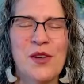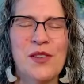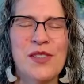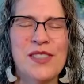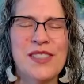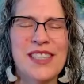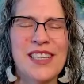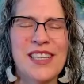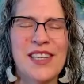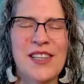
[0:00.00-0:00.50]

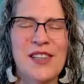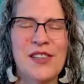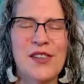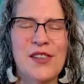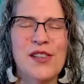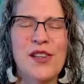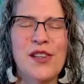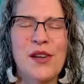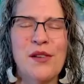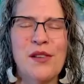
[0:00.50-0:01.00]
noticing
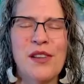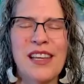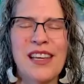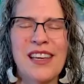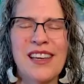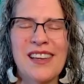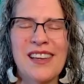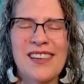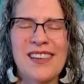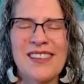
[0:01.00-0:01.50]
your
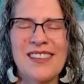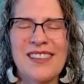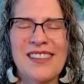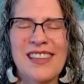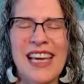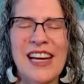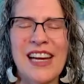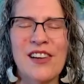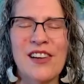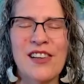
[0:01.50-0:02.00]
clothing,
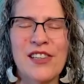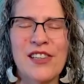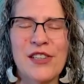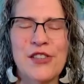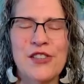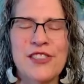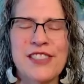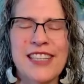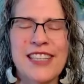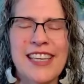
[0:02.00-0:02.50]
the air
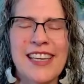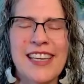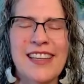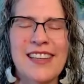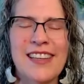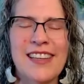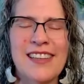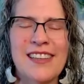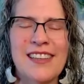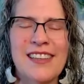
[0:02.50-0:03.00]
on your
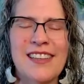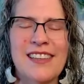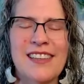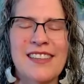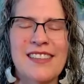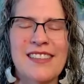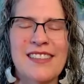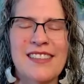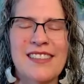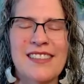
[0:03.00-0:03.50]
skin,
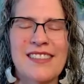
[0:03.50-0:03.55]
